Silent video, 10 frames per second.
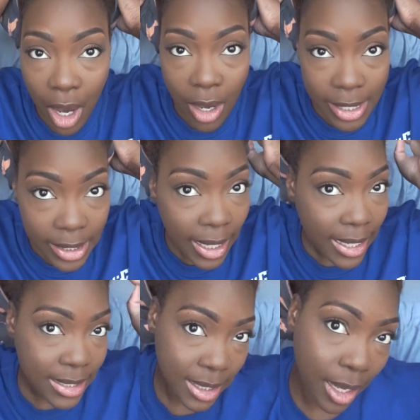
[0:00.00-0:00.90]
already,
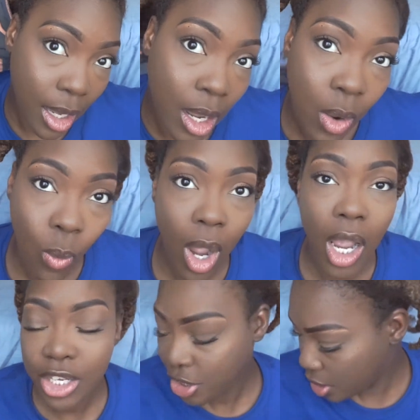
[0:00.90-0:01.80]
like I said,
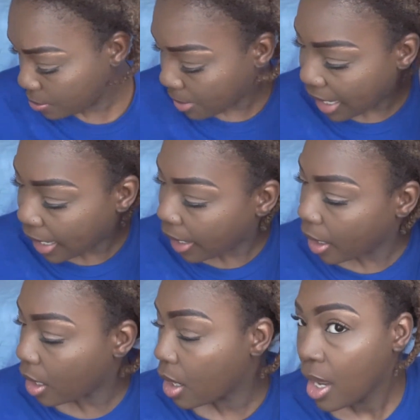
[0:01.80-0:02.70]
washed my
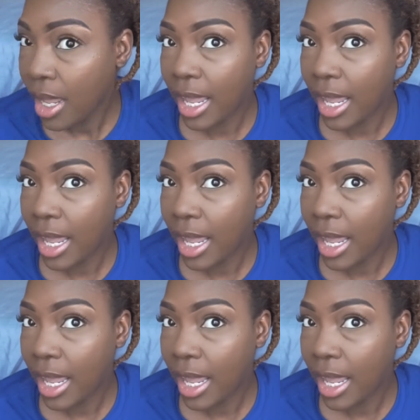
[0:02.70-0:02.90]
hair.